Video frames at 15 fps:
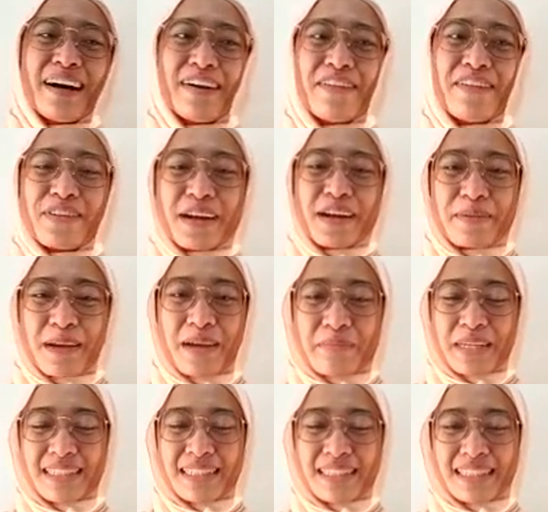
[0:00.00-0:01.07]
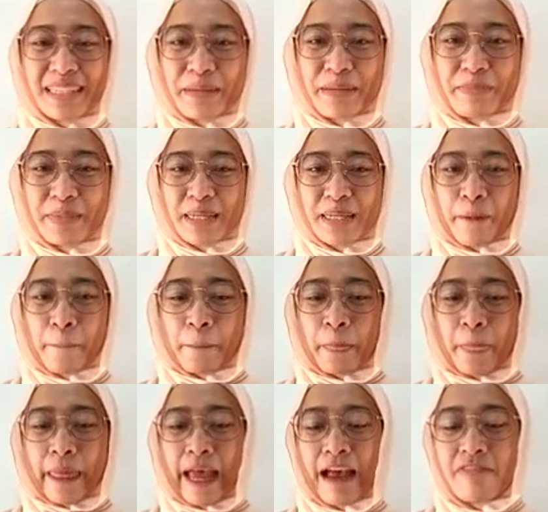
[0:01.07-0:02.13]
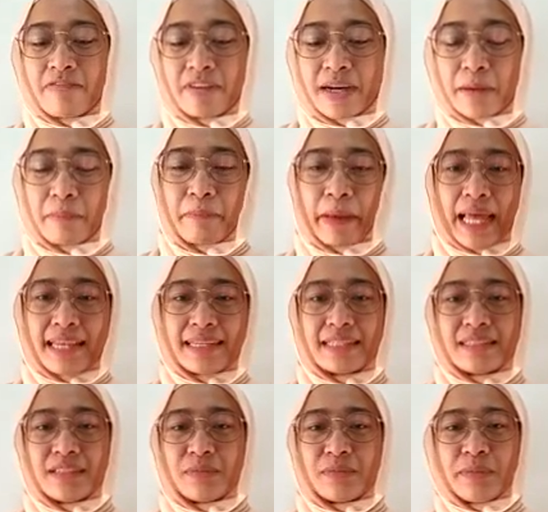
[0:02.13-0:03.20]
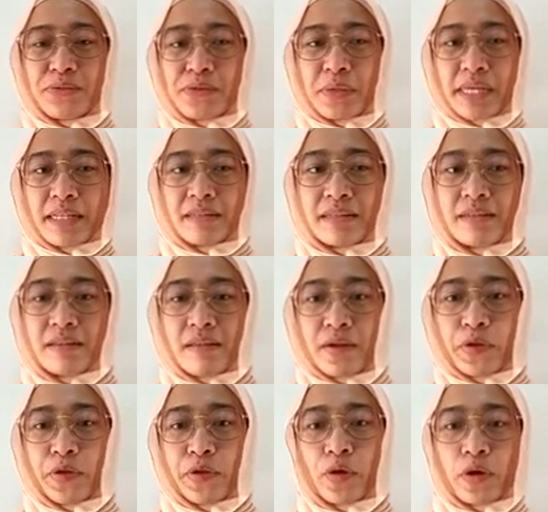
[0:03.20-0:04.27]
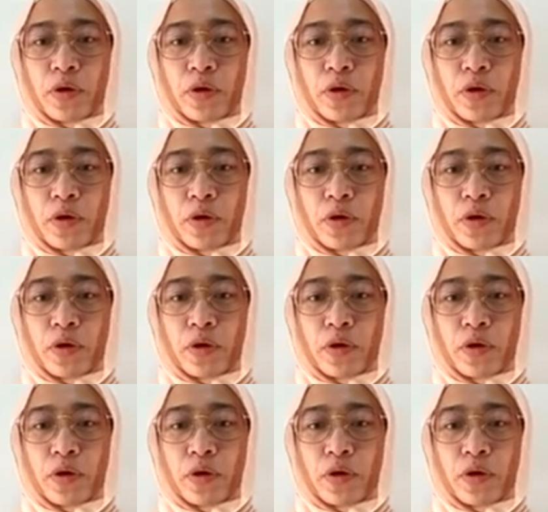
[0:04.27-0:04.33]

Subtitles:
For upcoming teams, have a balance between your